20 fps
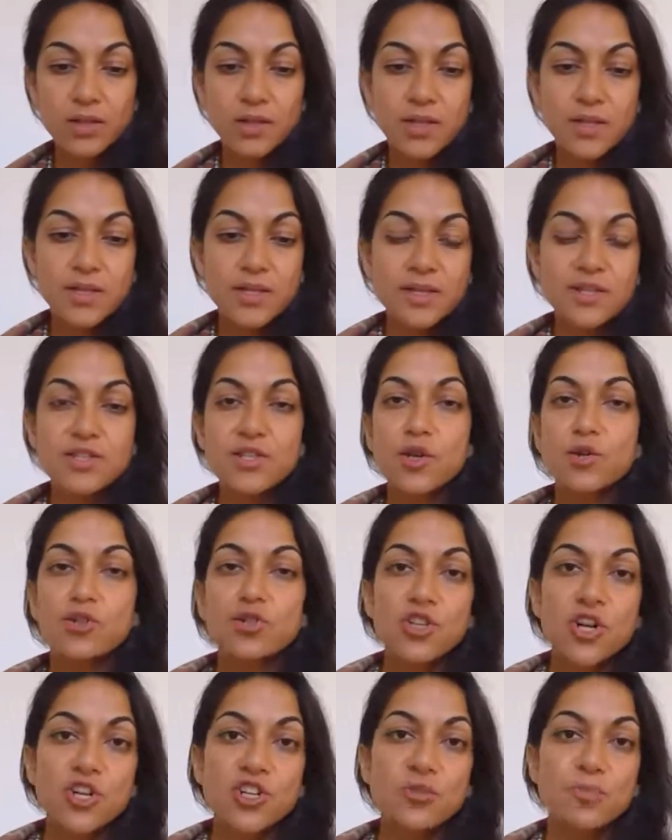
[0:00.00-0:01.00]
there's no
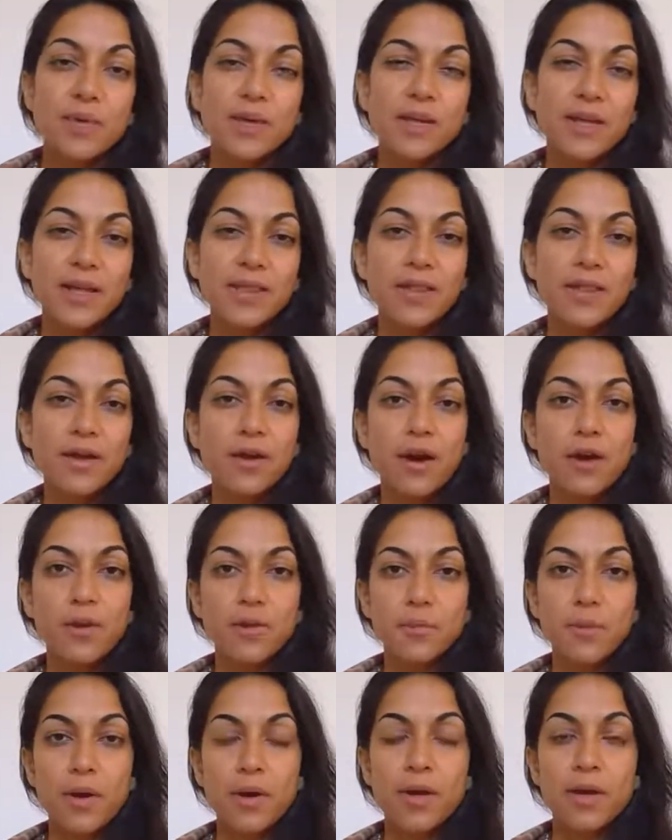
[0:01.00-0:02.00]
judgment in the
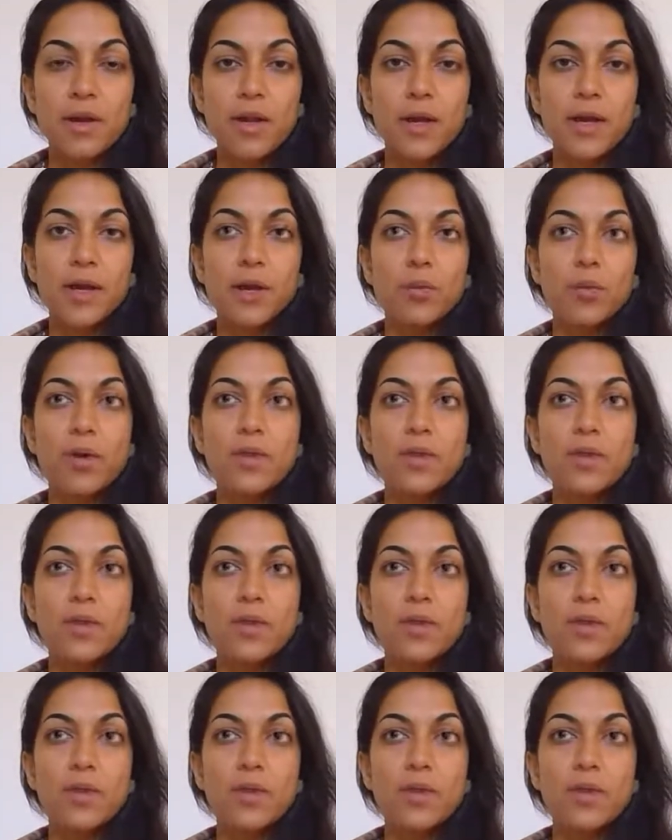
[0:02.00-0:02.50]
karma, like